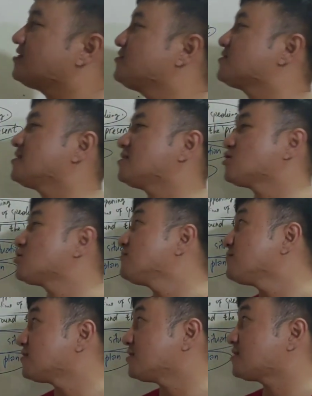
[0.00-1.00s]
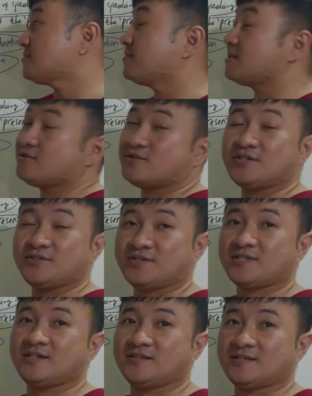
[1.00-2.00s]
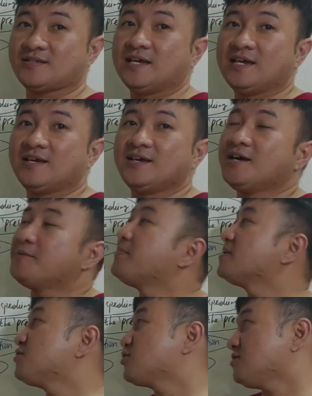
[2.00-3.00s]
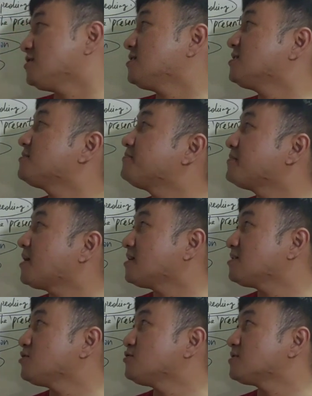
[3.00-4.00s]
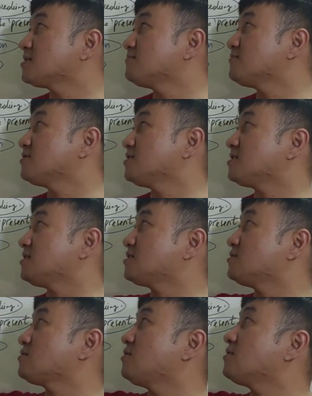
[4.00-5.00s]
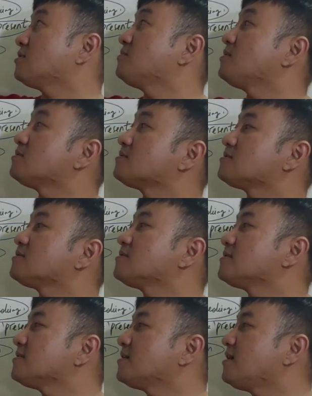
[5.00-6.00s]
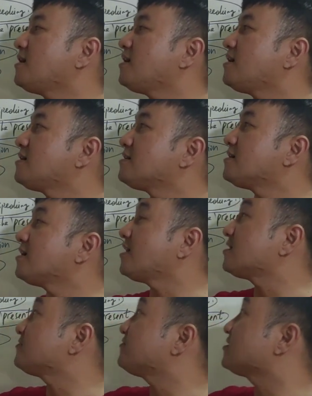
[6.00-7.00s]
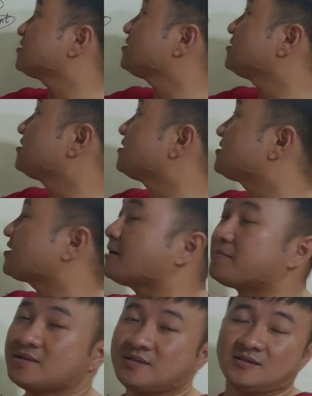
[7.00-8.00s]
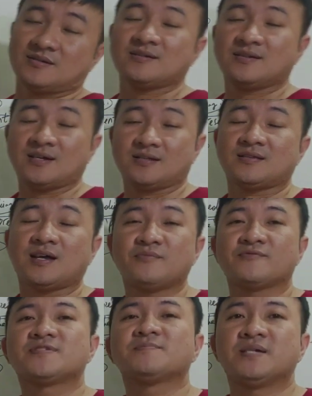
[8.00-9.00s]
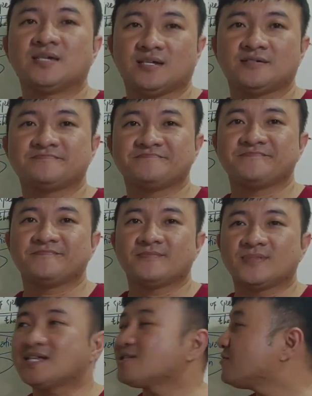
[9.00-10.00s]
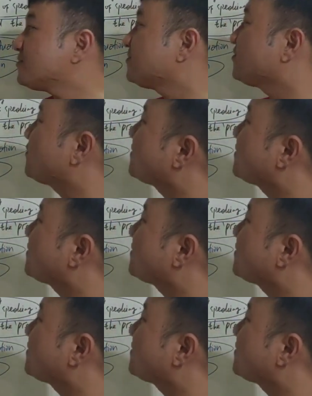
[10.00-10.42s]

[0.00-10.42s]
usage for this present continuous tense, but usually the main use for this is to talk about an activity that is happening at the time of speaking. That's what we